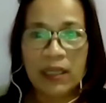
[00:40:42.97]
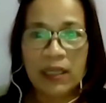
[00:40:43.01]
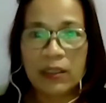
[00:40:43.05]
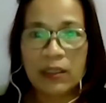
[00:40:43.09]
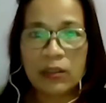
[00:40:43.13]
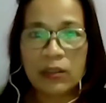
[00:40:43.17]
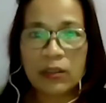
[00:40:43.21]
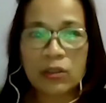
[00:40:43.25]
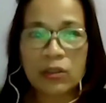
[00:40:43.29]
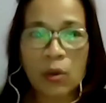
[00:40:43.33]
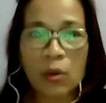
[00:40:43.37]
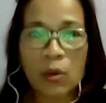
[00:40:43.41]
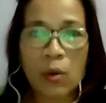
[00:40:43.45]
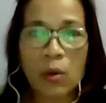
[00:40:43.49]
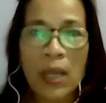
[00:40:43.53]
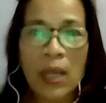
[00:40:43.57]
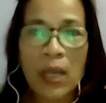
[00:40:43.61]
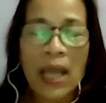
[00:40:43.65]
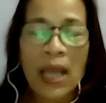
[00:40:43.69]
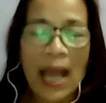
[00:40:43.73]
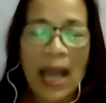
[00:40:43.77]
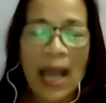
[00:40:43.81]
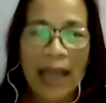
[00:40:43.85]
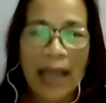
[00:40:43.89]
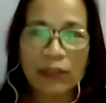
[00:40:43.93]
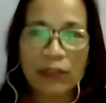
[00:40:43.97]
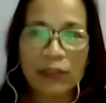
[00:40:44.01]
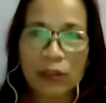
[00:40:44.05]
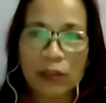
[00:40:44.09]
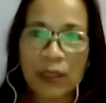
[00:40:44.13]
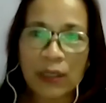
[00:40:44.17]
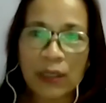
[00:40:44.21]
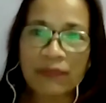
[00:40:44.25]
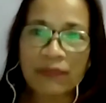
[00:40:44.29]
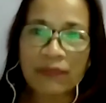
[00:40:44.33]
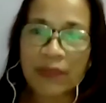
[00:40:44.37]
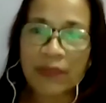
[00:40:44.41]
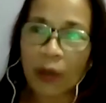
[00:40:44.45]
No, so I don't
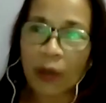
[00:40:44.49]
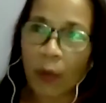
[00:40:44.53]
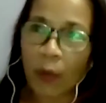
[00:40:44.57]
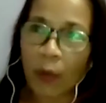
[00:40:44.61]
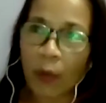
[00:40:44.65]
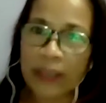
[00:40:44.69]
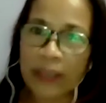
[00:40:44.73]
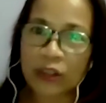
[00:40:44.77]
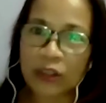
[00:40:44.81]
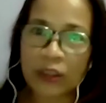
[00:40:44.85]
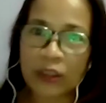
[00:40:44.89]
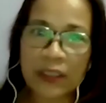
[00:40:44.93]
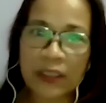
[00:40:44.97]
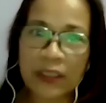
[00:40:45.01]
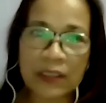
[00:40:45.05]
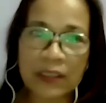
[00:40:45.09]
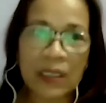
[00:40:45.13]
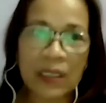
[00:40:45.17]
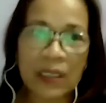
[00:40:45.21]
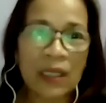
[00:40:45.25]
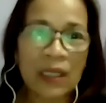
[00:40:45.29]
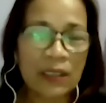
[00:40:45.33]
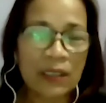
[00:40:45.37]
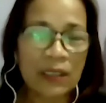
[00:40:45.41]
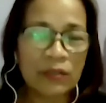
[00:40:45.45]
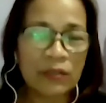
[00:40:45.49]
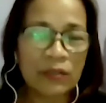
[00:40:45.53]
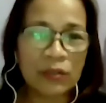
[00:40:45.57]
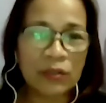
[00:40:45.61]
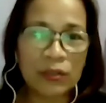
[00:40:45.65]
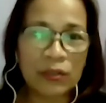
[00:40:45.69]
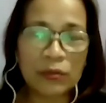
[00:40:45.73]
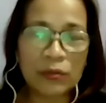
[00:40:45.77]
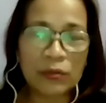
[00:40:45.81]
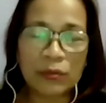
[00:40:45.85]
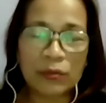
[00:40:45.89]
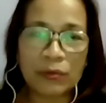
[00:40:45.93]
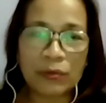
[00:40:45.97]
know if the question is, do
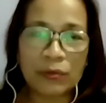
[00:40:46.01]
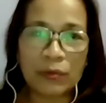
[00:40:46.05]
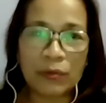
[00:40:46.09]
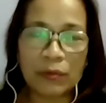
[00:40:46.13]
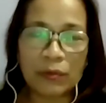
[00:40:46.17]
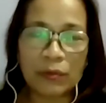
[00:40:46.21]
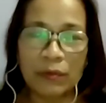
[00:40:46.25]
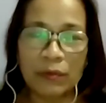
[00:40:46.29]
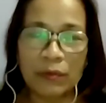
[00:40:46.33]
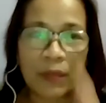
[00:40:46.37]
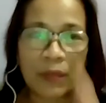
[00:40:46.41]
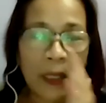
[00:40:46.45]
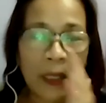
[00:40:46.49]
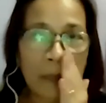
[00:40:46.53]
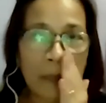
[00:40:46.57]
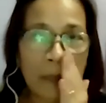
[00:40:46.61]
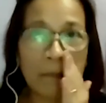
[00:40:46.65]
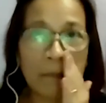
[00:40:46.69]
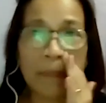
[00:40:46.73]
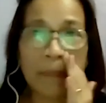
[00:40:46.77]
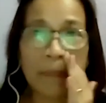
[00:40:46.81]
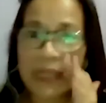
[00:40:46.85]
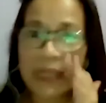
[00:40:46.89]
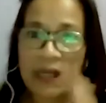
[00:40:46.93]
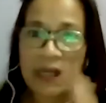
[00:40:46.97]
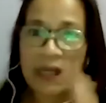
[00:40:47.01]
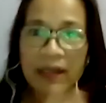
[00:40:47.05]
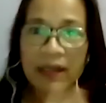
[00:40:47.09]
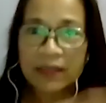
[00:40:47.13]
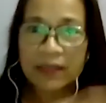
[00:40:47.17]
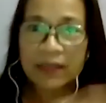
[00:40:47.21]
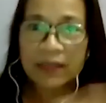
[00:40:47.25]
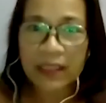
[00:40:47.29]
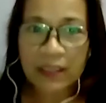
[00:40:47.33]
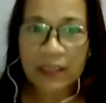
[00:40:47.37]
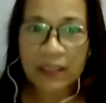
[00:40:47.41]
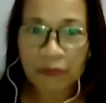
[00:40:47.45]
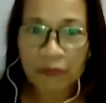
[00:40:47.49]
you
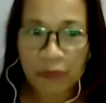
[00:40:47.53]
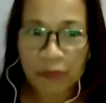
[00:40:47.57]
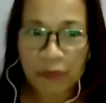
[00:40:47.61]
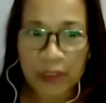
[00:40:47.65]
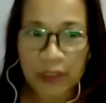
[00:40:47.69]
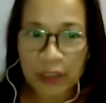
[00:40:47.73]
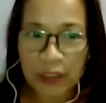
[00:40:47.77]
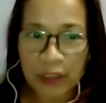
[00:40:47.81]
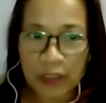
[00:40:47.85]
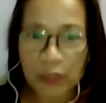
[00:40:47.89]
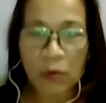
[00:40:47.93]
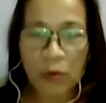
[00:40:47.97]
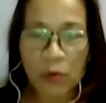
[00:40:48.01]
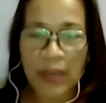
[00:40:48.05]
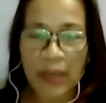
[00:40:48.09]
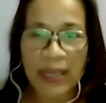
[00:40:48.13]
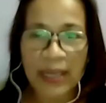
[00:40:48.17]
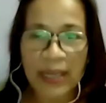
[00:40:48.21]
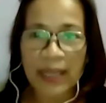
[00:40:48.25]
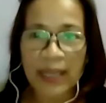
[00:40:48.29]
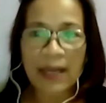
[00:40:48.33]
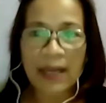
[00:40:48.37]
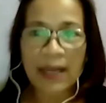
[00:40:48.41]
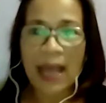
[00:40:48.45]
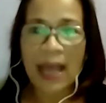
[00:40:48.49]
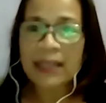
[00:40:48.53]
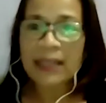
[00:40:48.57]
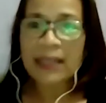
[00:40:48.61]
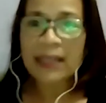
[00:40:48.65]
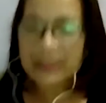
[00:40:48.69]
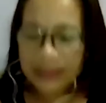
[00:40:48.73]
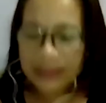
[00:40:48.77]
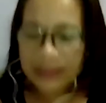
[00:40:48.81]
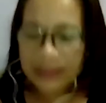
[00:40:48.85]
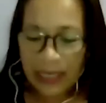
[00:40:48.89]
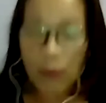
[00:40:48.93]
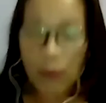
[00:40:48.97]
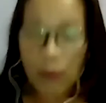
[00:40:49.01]
build a different UN? I
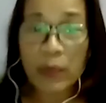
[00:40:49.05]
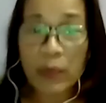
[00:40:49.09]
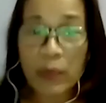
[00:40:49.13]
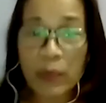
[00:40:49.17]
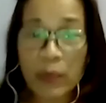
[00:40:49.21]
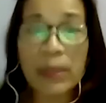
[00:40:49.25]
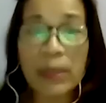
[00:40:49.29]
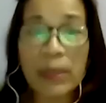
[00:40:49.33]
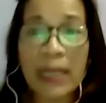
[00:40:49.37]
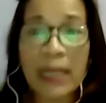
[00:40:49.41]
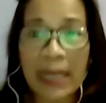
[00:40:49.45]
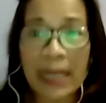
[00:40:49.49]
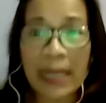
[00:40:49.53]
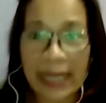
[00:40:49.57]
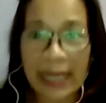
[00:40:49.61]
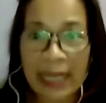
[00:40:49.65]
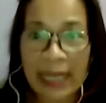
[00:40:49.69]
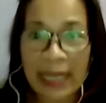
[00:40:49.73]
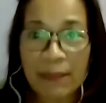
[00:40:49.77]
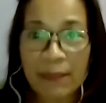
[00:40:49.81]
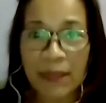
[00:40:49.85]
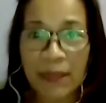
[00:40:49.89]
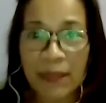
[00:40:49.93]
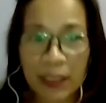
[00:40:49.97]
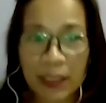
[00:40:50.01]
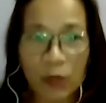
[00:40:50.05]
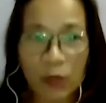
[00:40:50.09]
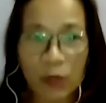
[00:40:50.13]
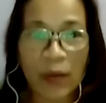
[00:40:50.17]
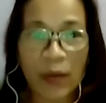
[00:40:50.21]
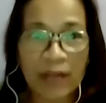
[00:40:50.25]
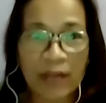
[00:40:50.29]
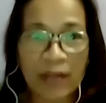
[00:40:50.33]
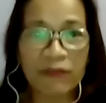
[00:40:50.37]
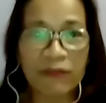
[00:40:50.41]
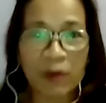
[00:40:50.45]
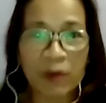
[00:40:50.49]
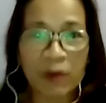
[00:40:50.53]
say we reclaim the
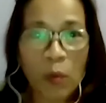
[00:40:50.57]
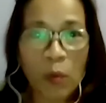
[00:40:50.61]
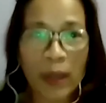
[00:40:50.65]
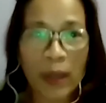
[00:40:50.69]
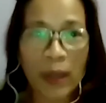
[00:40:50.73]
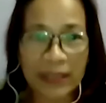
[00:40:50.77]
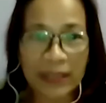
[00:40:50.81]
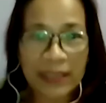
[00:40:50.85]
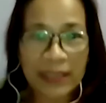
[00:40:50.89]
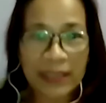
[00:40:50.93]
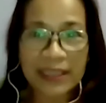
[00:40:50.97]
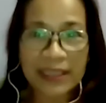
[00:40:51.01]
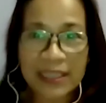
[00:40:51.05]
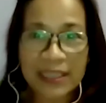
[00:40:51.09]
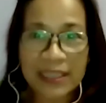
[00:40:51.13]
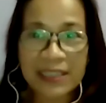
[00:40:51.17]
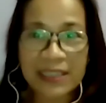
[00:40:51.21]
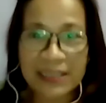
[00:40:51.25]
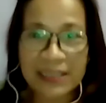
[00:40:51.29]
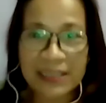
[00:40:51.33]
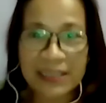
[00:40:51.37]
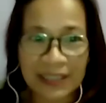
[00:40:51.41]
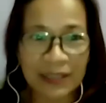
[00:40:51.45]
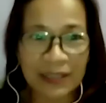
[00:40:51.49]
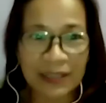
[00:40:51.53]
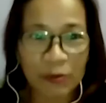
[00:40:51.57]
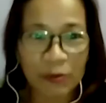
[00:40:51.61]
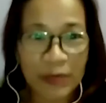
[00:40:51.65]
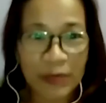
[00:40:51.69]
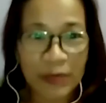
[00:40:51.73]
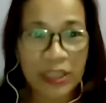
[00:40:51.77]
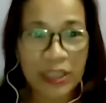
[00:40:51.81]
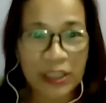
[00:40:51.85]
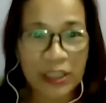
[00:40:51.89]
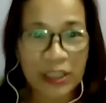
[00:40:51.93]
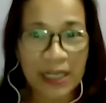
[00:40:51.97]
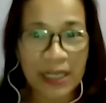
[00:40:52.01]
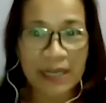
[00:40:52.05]
UN for what it is
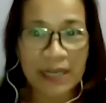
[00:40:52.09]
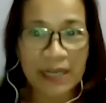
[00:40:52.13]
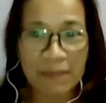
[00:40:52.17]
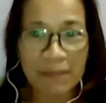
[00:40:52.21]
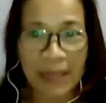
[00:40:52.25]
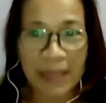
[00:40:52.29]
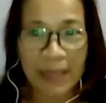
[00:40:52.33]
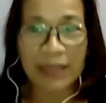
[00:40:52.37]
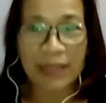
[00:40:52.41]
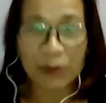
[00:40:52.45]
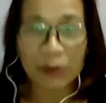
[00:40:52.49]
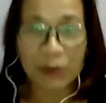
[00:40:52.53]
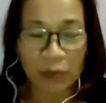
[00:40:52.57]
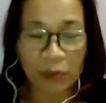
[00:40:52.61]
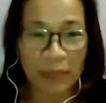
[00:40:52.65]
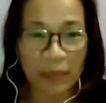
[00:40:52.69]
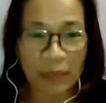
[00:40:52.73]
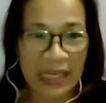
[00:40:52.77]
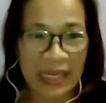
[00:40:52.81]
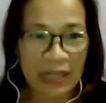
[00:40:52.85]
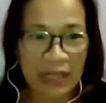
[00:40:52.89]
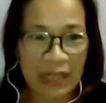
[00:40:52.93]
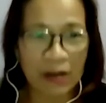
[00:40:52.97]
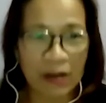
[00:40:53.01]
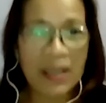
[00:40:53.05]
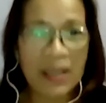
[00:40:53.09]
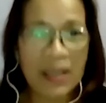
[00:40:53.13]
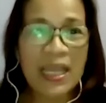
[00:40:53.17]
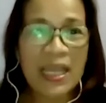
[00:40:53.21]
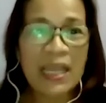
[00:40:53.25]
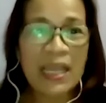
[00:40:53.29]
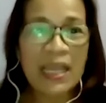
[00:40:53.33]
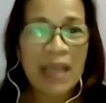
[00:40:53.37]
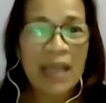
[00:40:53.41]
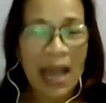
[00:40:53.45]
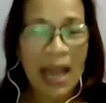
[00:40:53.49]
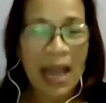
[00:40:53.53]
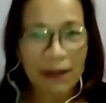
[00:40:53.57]
originally meant to be. No,
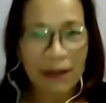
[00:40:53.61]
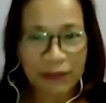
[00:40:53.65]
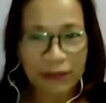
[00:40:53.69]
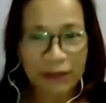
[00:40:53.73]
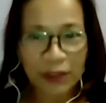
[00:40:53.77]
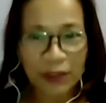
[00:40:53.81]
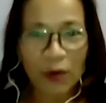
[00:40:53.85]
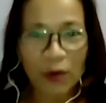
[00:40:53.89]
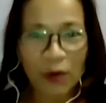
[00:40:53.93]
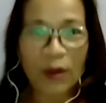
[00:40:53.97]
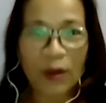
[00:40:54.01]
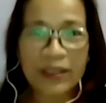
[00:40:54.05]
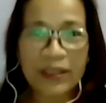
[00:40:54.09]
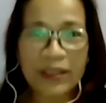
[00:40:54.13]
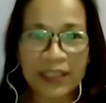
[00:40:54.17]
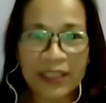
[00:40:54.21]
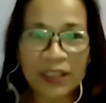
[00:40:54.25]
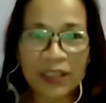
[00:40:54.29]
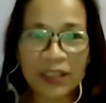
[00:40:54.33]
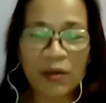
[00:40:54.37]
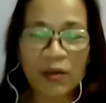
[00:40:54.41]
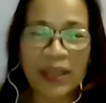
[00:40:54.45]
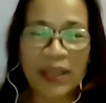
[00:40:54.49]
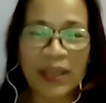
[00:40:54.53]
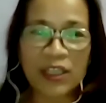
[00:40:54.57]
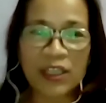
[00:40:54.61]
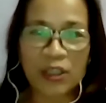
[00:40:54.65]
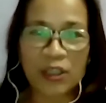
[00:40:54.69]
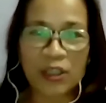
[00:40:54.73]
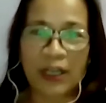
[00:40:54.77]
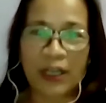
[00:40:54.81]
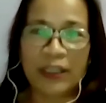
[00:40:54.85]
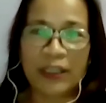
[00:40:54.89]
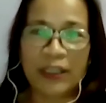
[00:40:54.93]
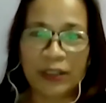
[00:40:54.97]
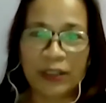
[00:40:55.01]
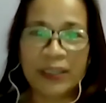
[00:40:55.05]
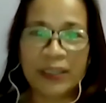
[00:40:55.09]
after all, the UN
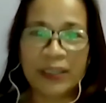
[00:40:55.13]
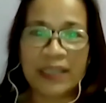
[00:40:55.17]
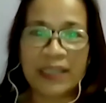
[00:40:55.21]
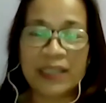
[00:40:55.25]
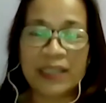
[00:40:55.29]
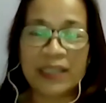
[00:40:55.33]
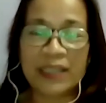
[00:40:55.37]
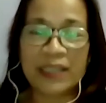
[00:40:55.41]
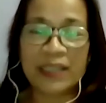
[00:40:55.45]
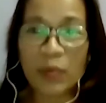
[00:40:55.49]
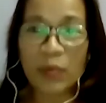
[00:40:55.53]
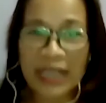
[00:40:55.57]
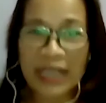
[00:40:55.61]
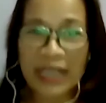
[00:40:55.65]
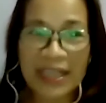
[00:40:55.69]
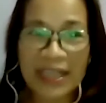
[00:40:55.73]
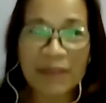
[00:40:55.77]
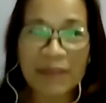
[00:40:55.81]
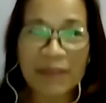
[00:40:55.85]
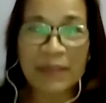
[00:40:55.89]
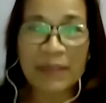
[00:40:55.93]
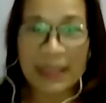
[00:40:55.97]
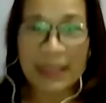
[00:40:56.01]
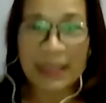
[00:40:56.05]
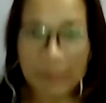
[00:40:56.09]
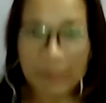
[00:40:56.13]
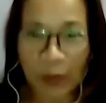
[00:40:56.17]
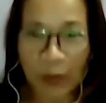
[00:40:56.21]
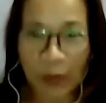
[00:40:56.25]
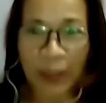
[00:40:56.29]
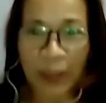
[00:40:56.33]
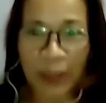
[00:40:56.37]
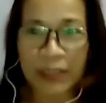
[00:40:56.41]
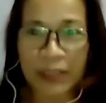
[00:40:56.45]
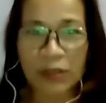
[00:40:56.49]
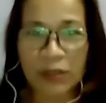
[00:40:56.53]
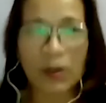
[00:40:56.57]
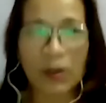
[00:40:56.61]
Charter says we the
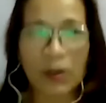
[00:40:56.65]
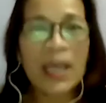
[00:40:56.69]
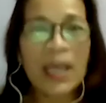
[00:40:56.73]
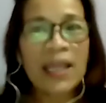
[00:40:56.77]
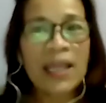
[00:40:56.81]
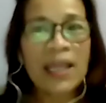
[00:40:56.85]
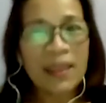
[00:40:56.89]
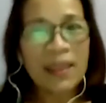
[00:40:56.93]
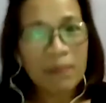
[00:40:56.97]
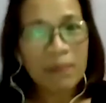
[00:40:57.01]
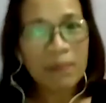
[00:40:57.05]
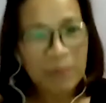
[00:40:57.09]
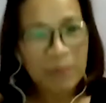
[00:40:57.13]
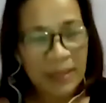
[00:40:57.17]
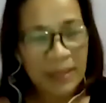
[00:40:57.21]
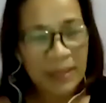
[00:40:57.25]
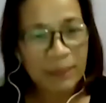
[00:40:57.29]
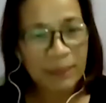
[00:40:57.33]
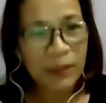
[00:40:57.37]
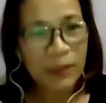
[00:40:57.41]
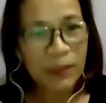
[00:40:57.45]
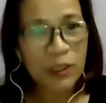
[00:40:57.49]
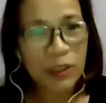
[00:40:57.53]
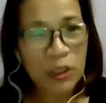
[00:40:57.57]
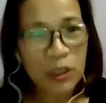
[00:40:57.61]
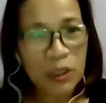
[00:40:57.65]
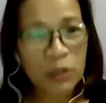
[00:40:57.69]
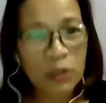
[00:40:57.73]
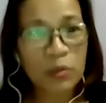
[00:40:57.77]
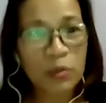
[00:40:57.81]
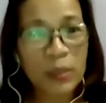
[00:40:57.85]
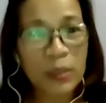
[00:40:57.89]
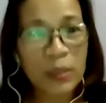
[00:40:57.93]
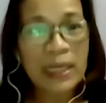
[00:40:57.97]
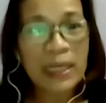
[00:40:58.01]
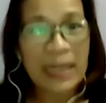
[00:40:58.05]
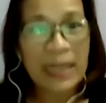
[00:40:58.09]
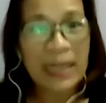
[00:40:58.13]
people. So the people
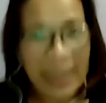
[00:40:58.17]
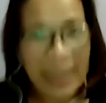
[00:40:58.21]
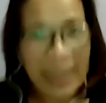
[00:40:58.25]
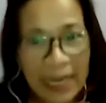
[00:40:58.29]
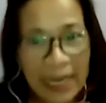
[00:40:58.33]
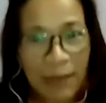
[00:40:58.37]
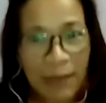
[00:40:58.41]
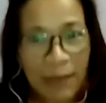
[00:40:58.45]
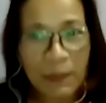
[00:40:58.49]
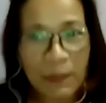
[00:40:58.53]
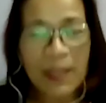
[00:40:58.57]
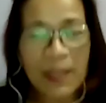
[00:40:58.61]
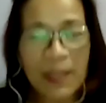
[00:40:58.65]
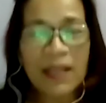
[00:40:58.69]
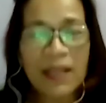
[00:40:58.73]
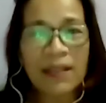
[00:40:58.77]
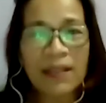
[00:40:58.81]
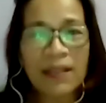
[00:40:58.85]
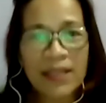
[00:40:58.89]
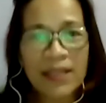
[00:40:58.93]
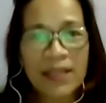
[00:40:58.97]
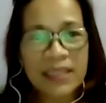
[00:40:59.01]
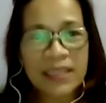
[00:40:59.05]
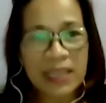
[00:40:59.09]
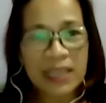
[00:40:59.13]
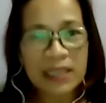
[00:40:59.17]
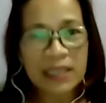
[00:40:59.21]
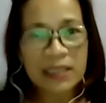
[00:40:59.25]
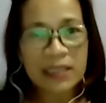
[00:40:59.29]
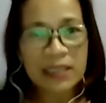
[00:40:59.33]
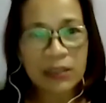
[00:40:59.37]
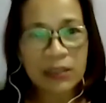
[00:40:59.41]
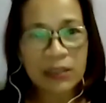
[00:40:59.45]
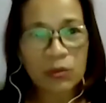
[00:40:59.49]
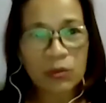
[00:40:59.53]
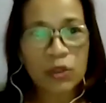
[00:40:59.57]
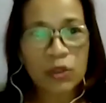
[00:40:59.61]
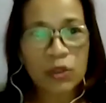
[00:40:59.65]
should reclaim this
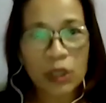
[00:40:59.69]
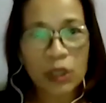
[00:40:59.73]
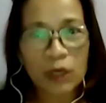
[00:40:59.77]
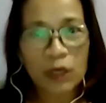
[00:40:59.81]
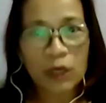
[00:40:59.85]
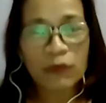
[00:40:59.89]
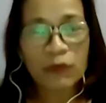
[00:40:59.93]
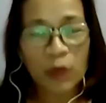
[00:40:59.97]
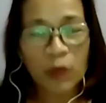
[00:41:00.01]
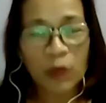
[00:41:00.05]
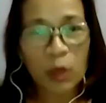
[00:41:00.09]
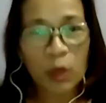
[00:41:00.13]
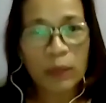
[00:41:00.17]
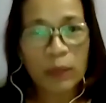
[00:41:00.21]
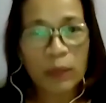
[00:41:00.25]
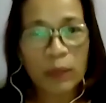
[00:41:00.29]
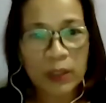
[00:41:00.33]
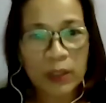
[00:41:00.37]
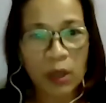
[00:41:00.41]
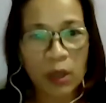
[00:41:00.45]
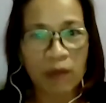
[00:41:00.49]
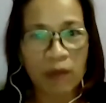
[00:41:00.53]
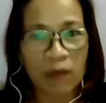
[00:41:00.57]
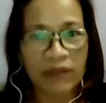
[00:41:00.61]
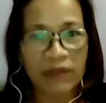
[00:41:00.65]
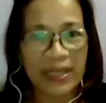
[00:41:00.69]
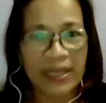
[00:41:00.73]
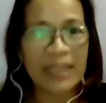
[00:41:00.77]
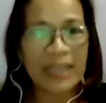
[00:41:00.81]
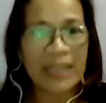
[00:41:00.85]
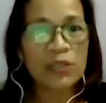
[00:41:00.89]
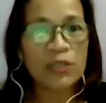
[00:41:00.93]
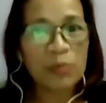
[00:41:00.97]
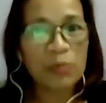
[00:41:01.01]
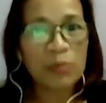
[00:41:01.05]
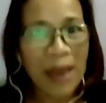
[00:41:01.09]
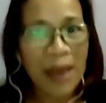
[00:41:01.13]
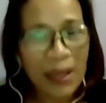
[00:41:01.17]
institution of global
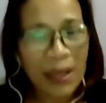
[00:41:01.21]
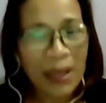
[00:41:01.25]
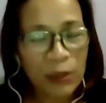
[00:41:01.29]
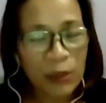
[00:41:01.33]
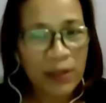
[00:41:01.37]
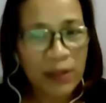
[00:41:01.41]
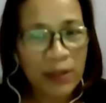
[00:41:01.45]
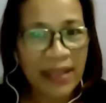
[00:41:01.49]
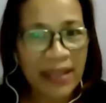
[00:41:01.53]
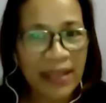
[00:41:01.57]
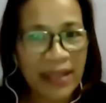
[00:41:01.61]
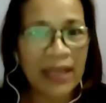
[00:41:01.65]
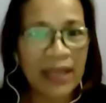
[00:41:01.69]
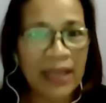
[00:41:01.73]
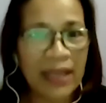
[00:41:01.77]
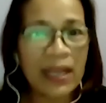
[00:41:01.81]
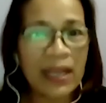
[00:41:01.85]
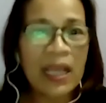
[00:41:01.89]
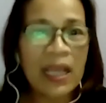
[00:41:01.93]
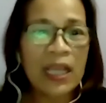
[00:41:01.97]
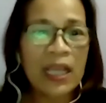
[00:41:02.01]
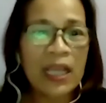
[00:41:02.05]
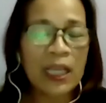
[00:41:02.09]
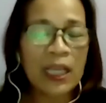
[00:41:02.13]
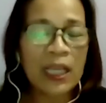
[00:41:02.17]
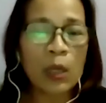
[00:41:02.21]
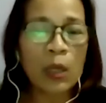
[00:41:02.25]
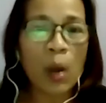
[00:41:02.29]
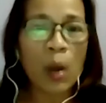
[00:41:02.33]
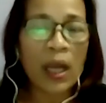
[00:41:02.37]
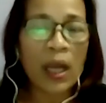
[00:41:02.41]
governance rather than, you know,